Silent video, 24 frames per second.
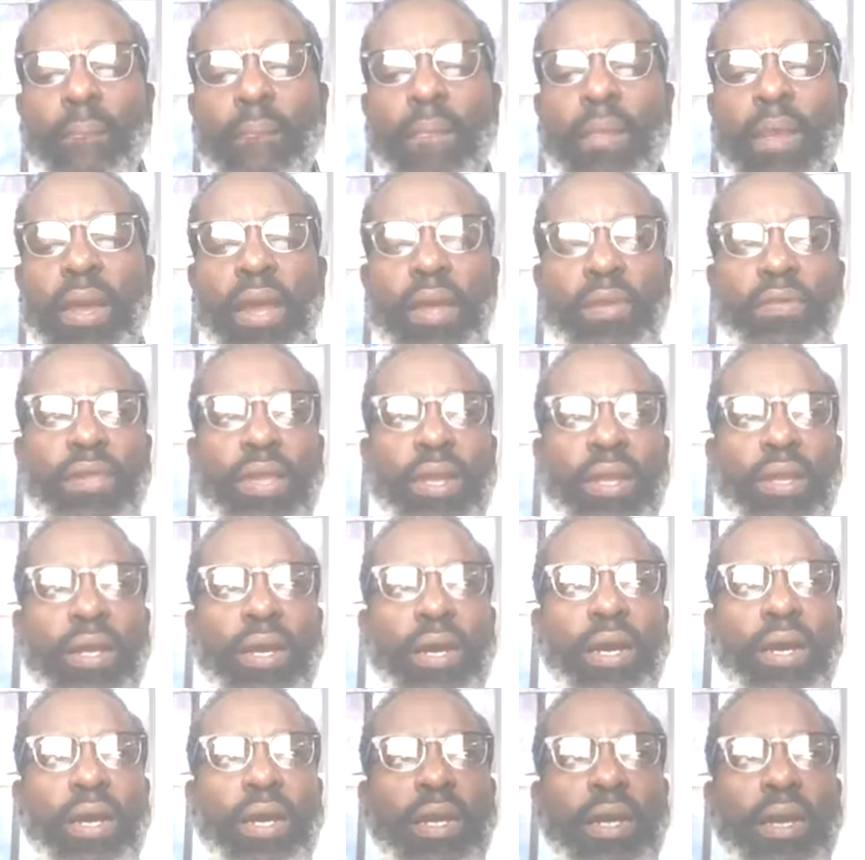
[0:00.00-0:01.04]
Is it
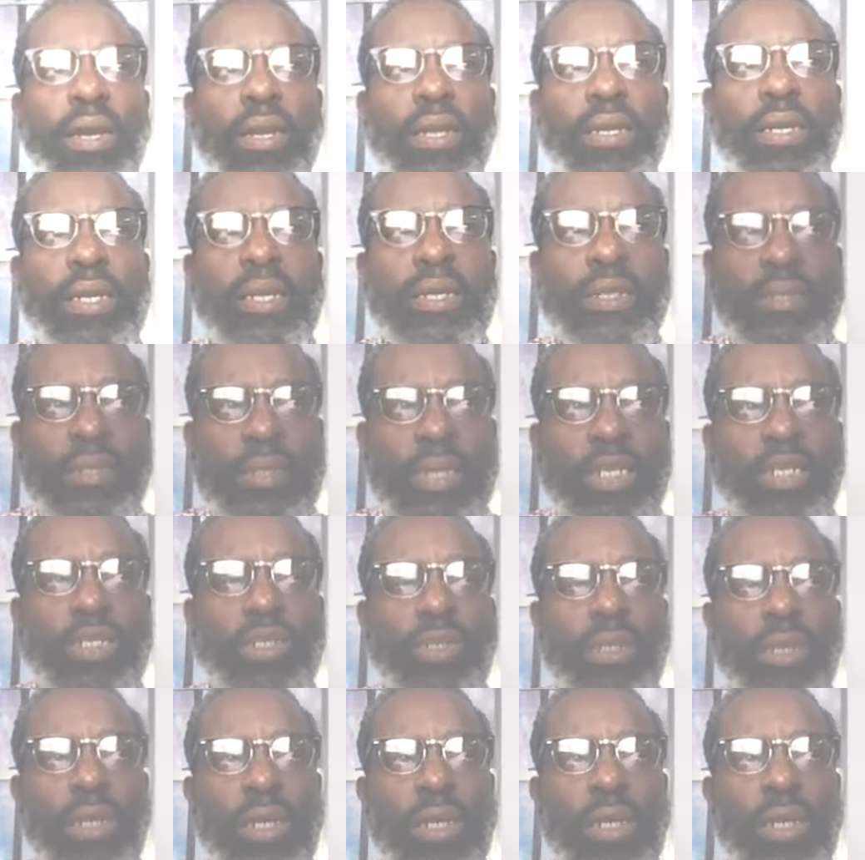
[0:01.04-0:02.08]

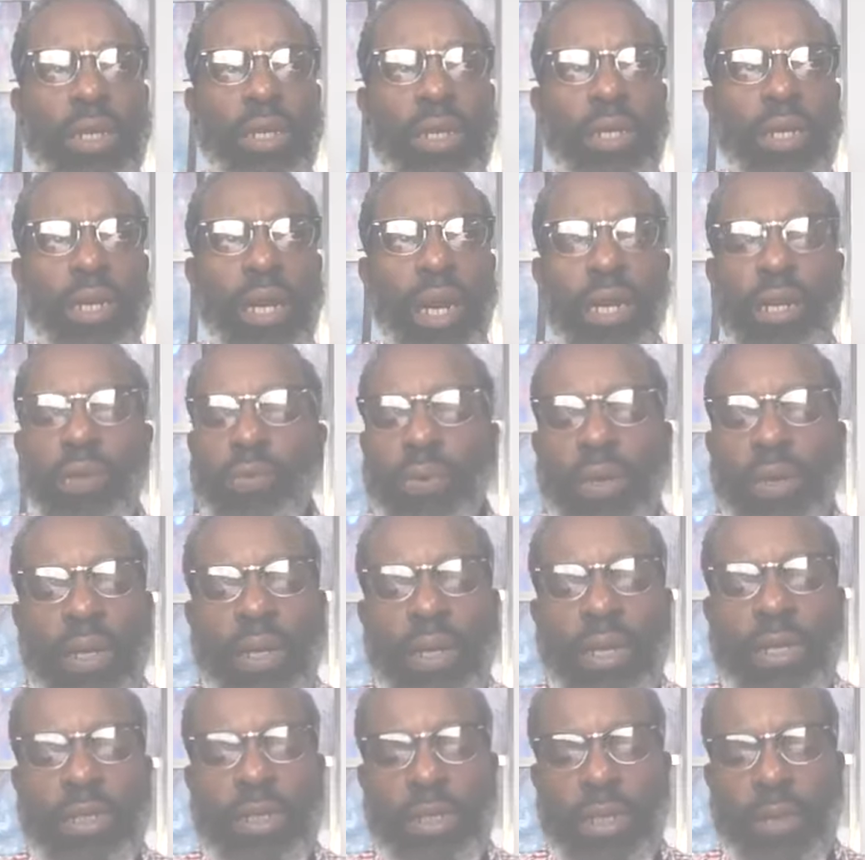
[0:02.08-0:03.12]
essentially
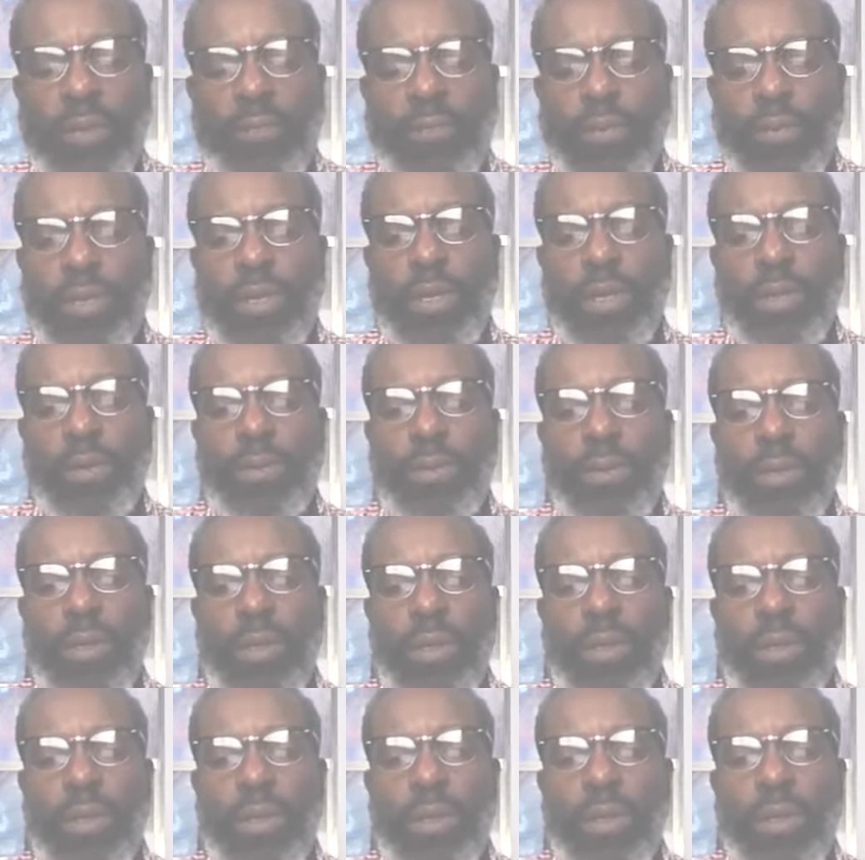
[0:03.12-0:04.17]
unrealistic for you
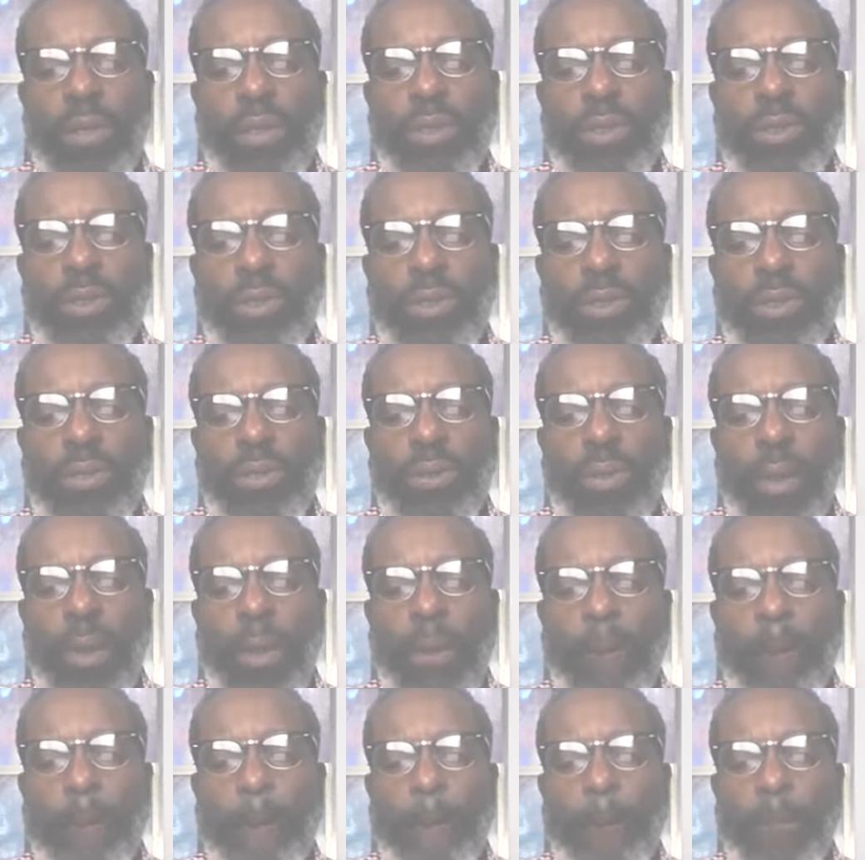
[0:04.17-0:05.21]
to uh,
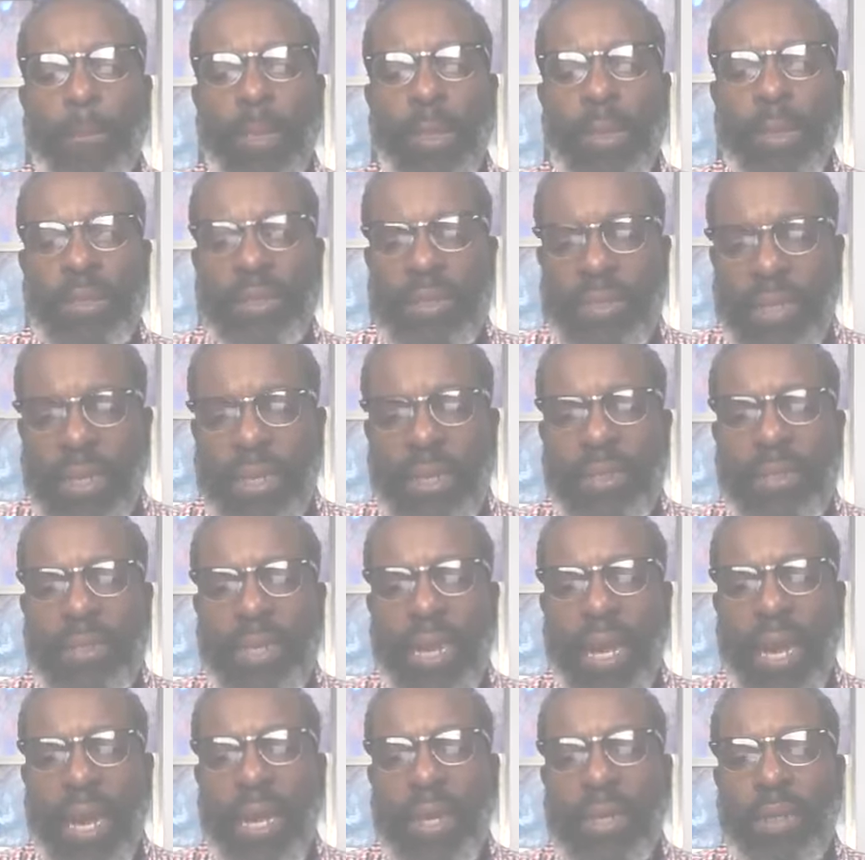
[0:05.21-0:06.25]
set
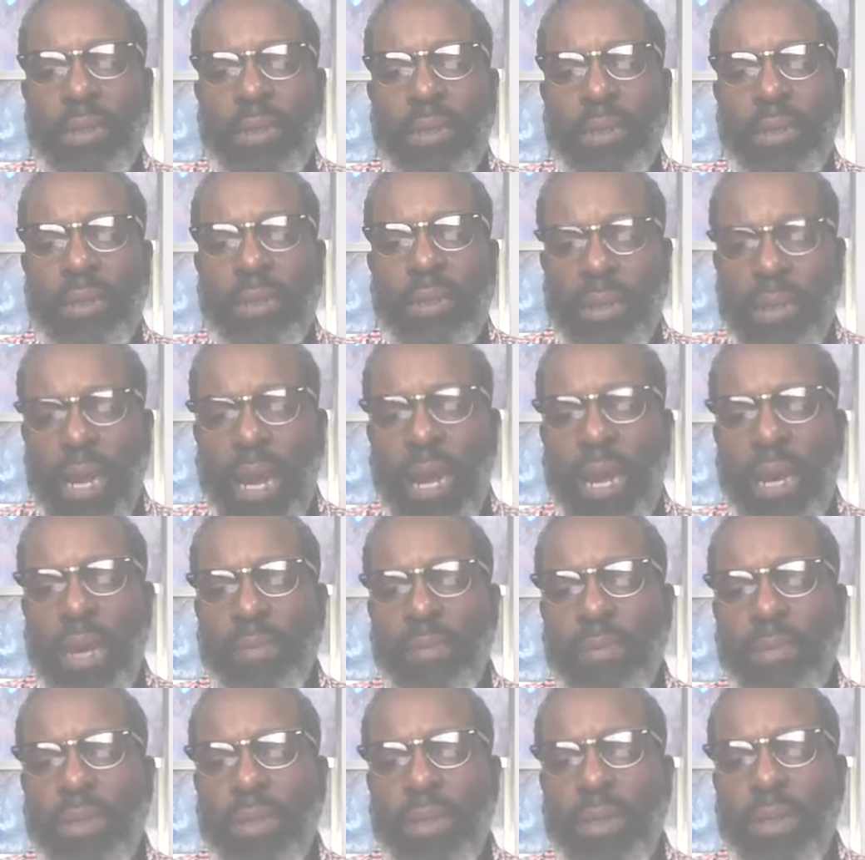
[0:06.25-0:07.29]
aside time
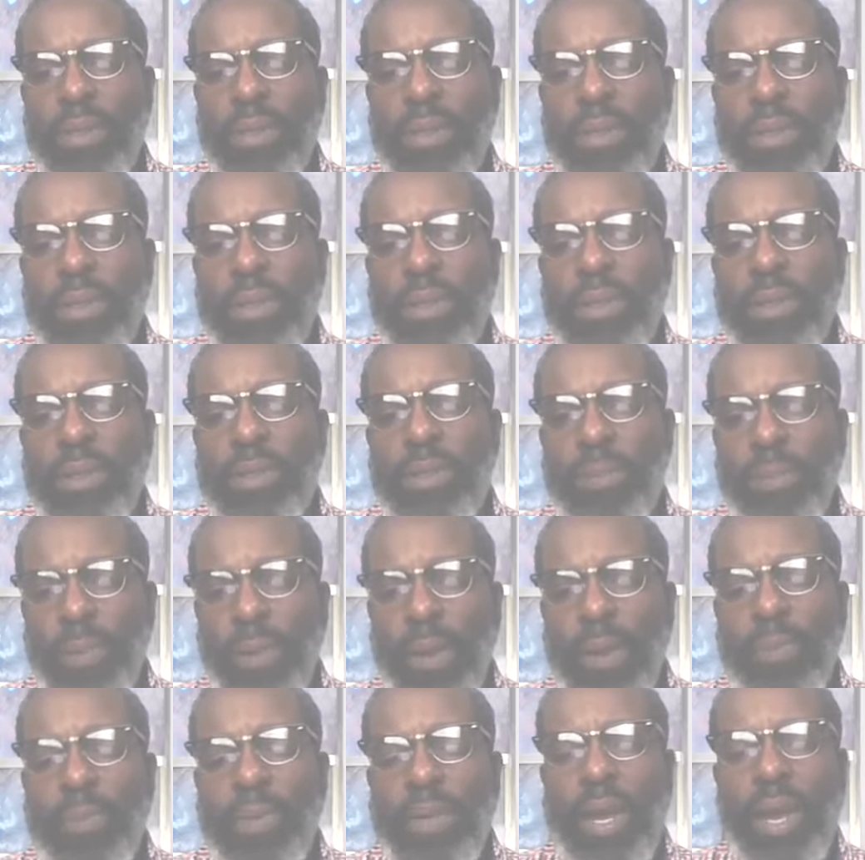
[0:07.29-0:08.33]
to pray
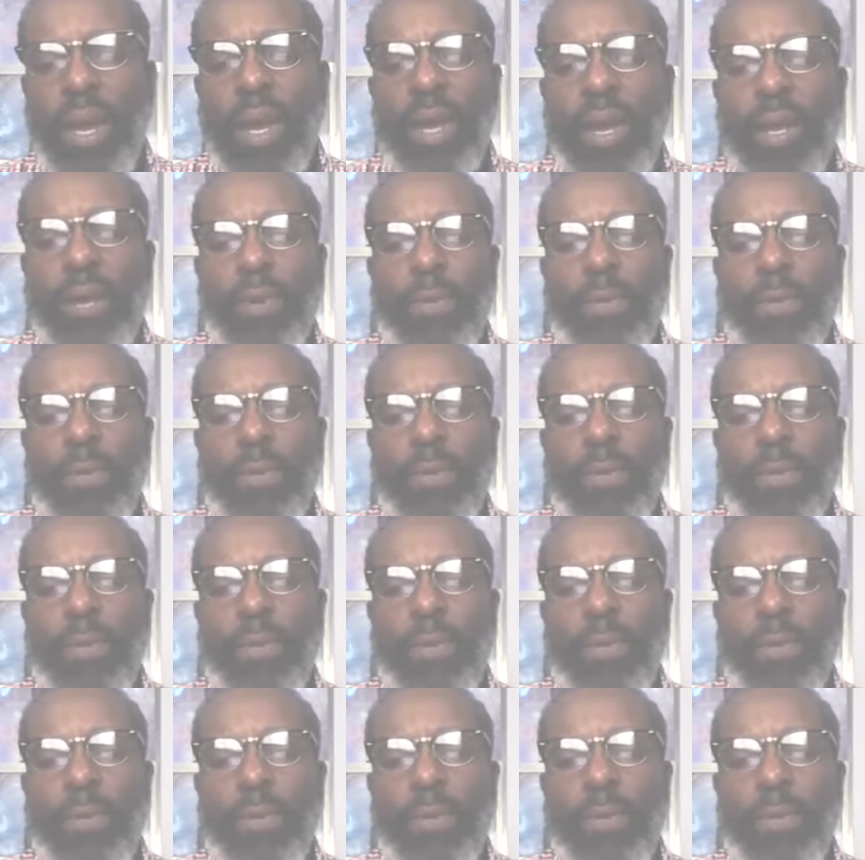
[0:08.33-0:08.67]
with God?